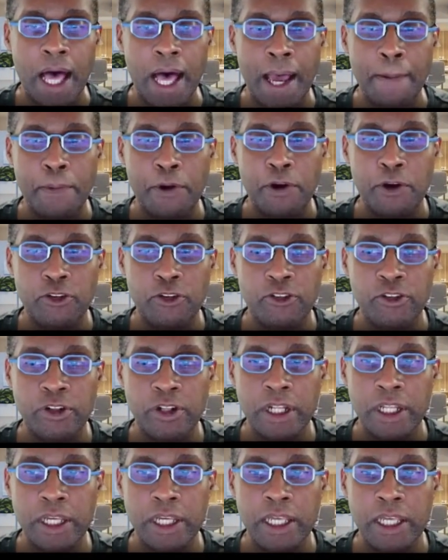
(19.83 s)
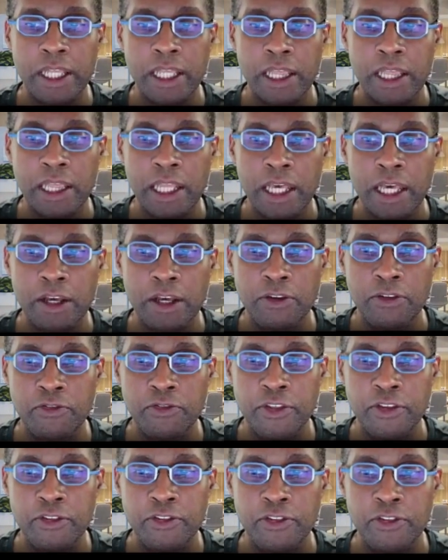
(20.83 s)
personally love
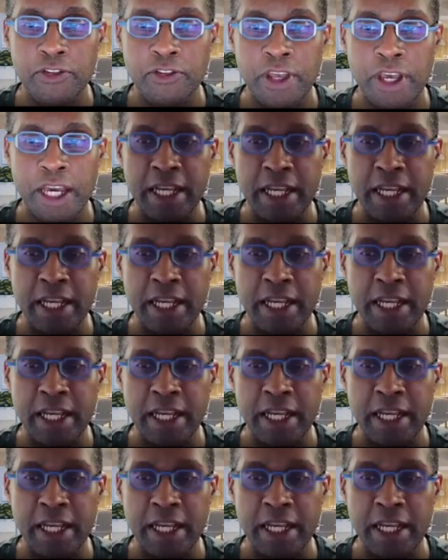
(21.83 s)
this design